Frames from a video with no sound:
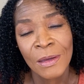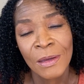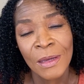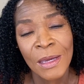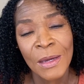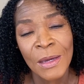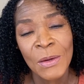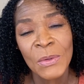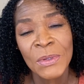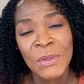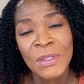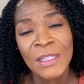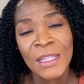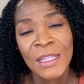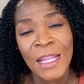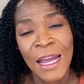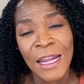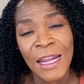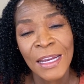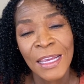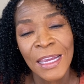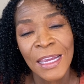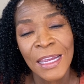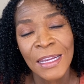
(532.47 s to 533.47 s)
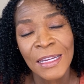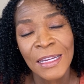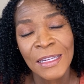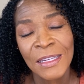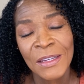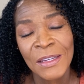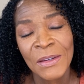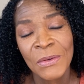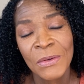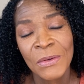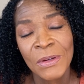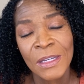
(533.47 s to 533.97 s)
It was ninety-eight
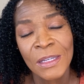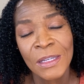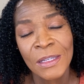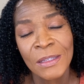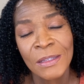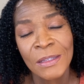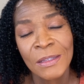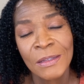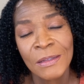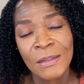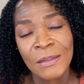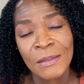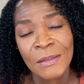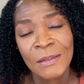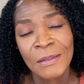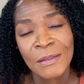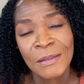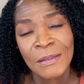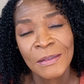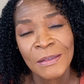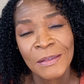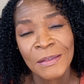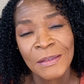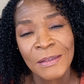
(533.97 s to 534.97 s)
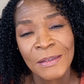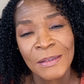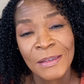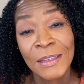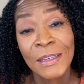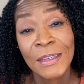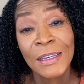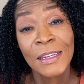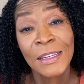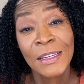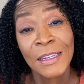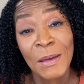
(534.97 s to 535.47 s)
degrees
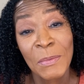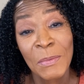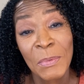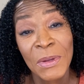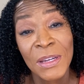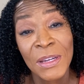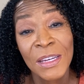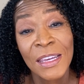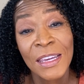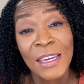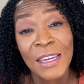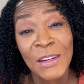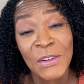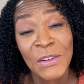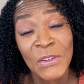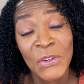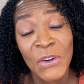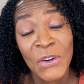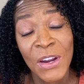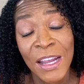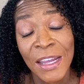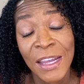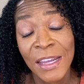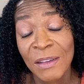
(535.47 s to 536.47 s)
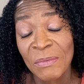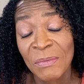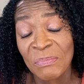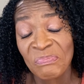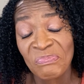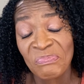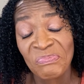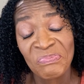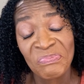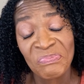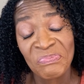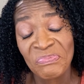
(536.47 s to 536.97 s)
getting up on the hair dryer.
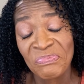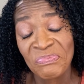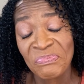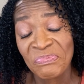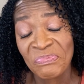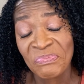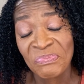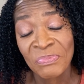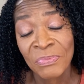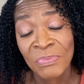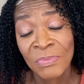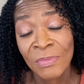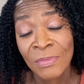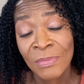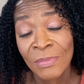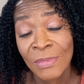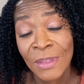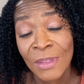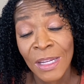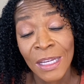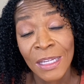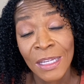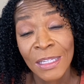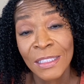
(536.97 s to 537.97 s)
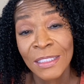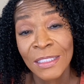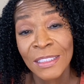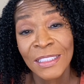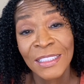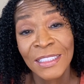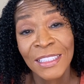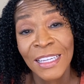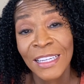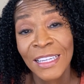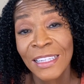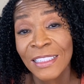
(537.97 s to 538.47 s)
Couldn't
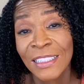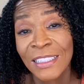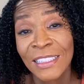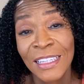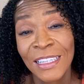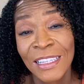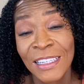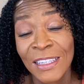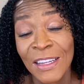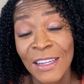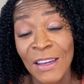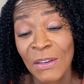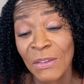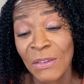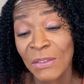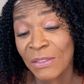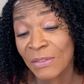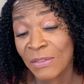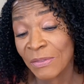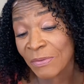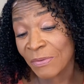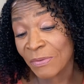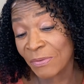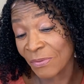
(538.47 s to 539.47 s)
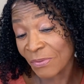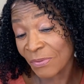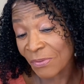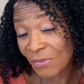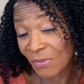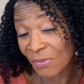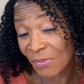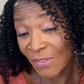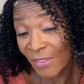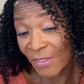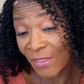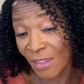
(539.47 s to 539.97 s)
stay under there long.
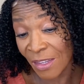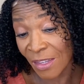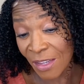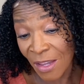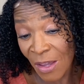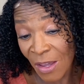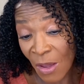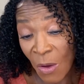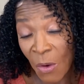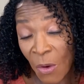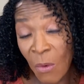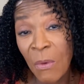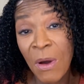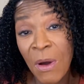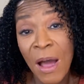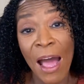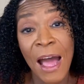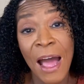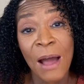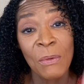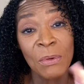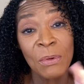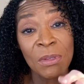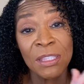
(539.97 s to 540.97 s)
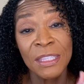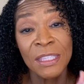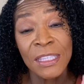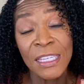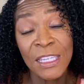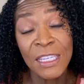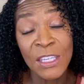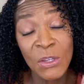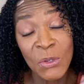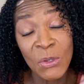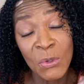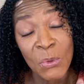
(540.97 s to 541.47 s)
Well, I will see
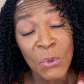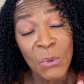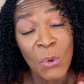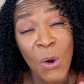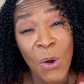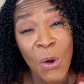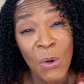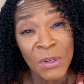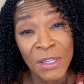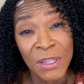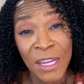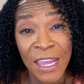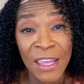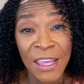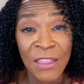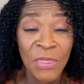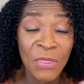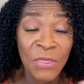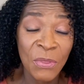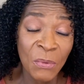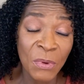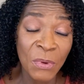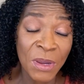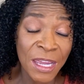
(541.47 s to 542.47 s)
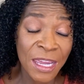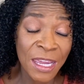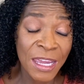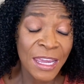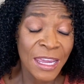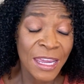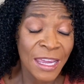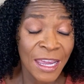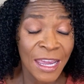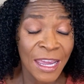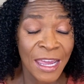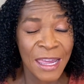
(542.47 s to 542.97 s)
you on day
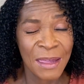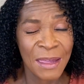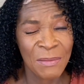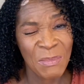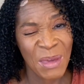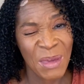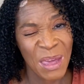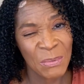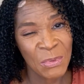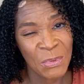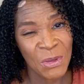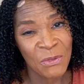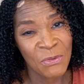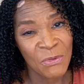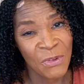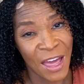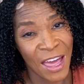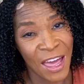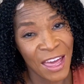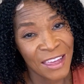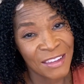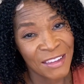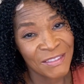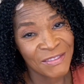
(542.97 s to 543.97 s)
three and maybe five.